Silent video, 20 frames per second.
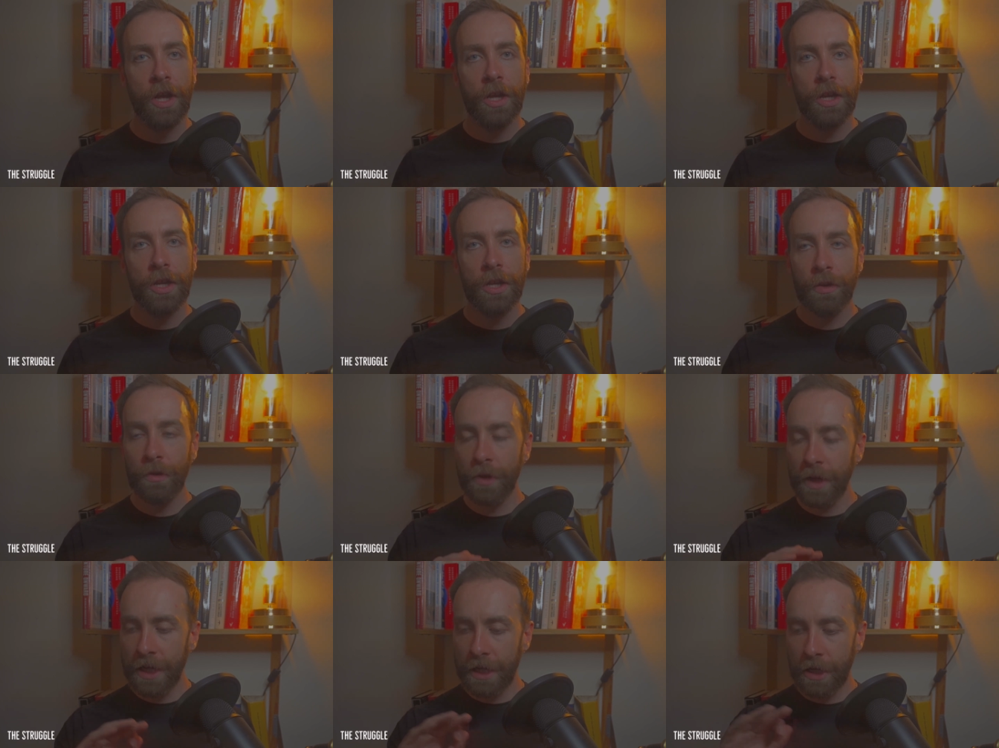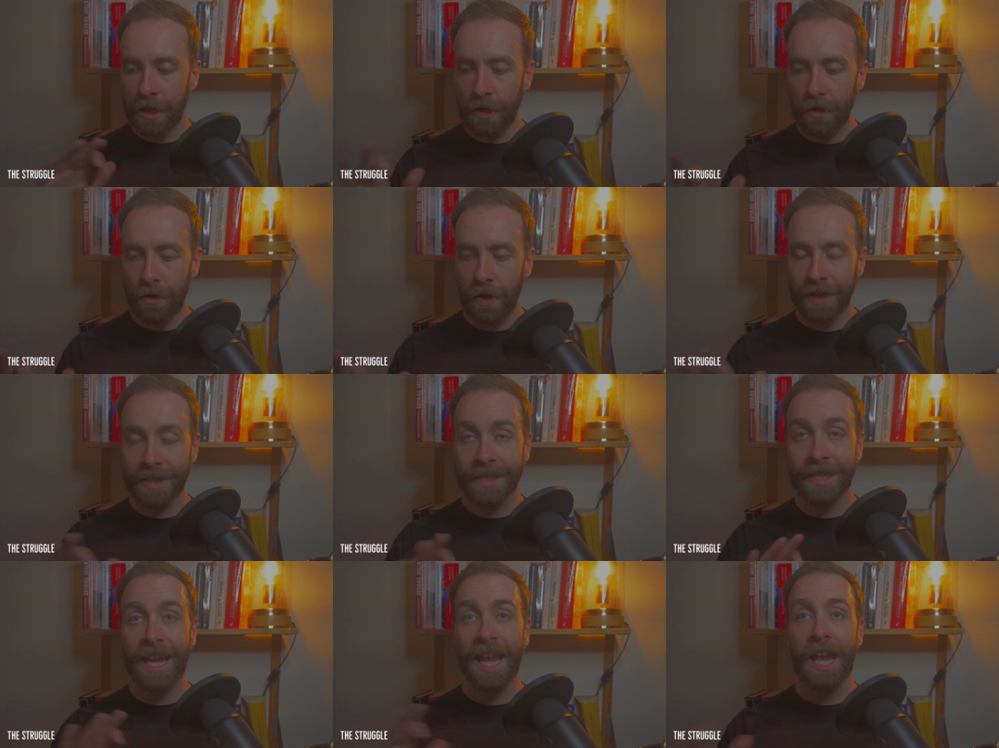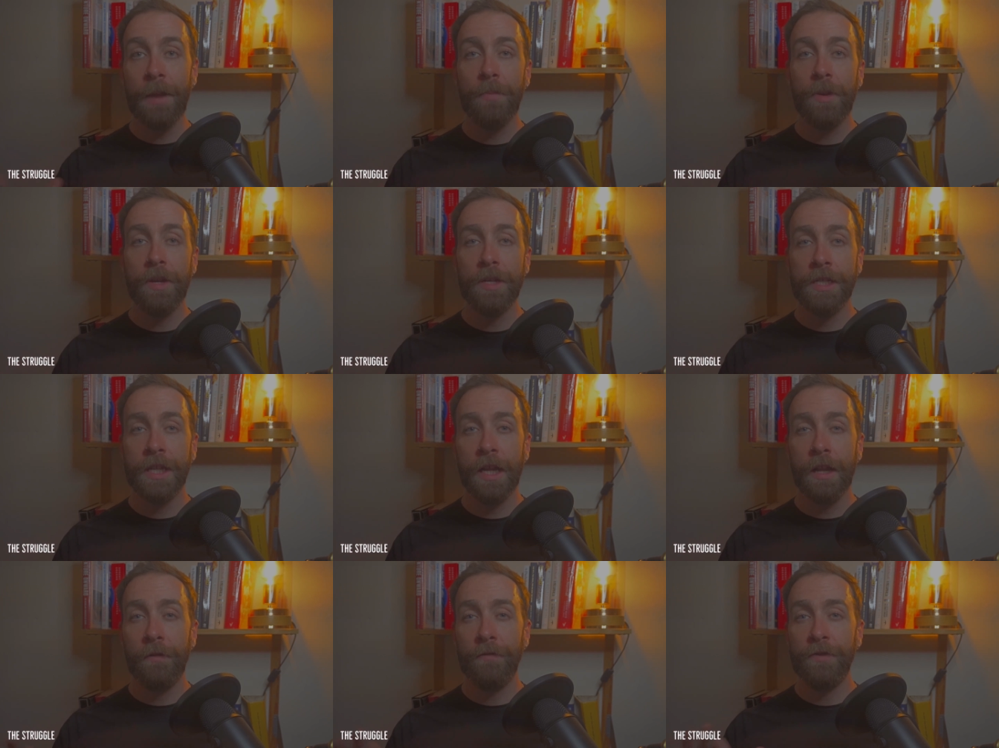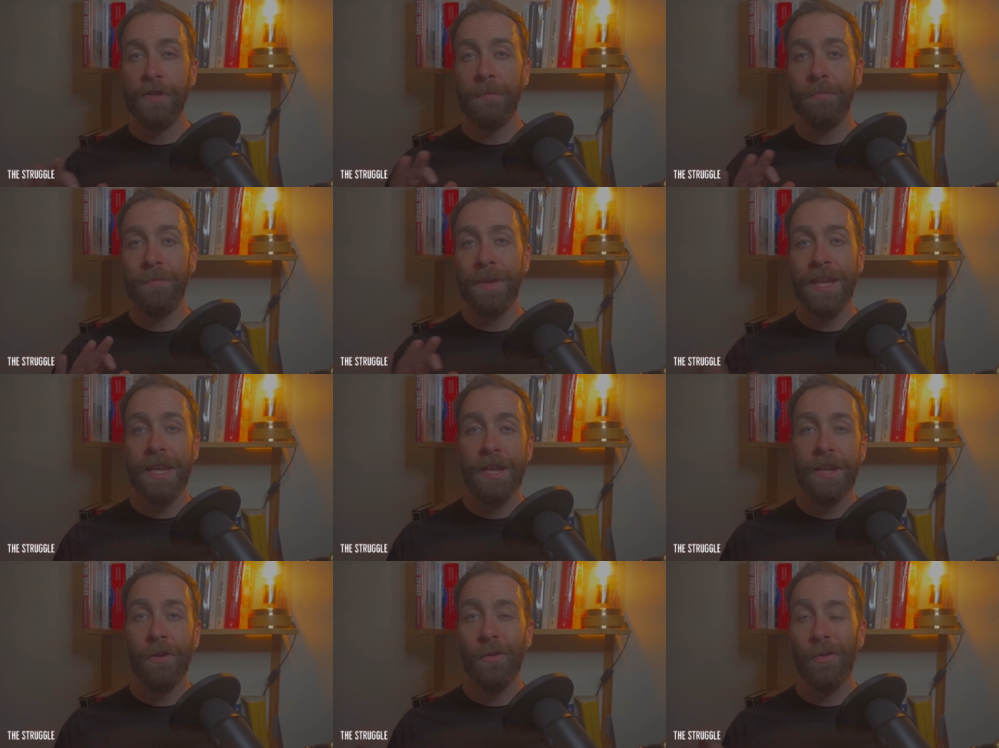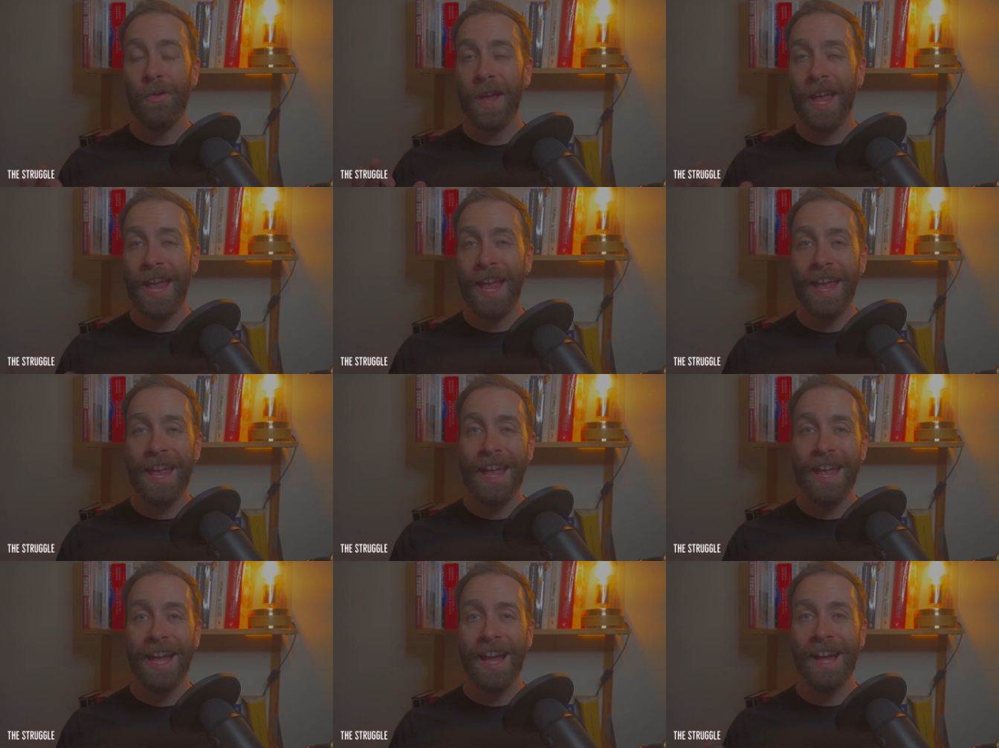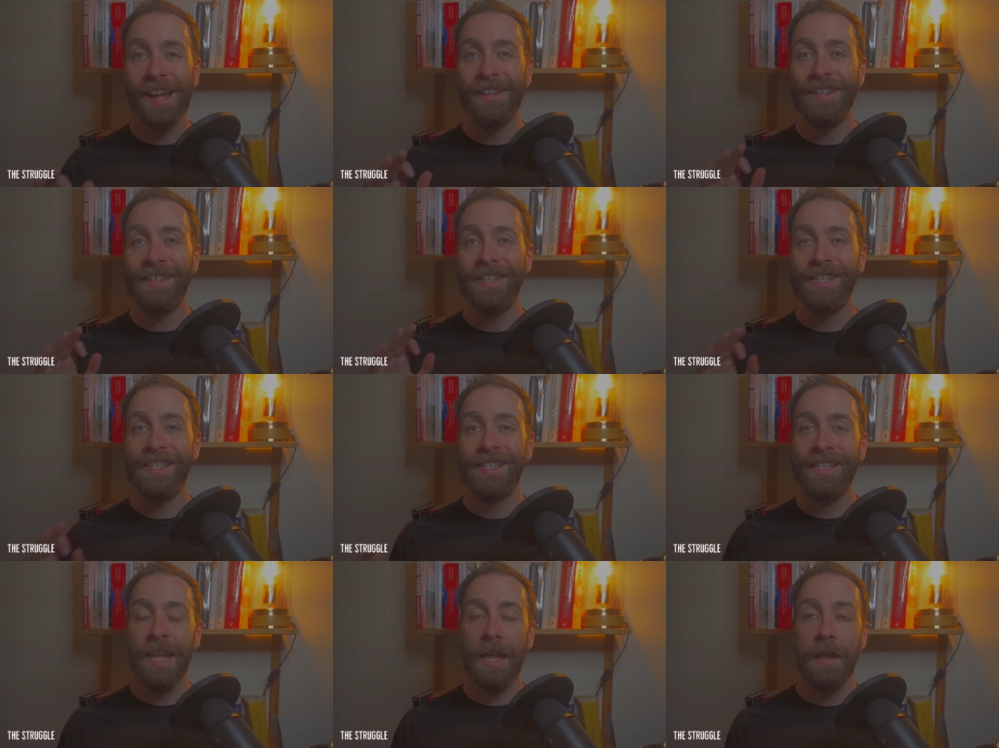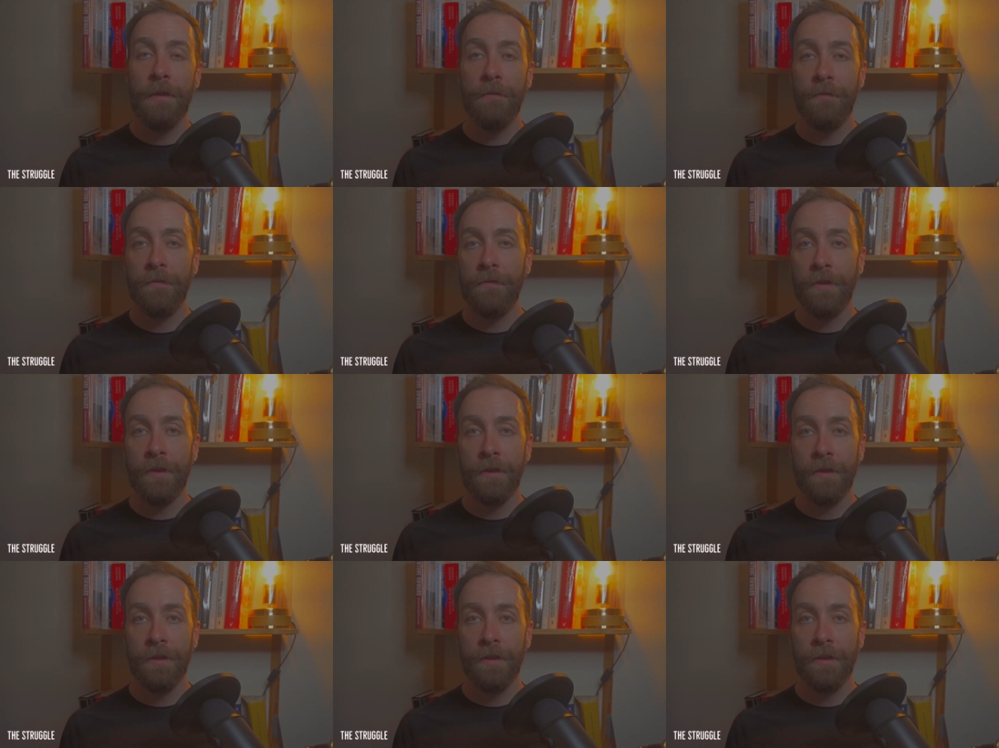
You don't need to escape yourself to be okay and safe.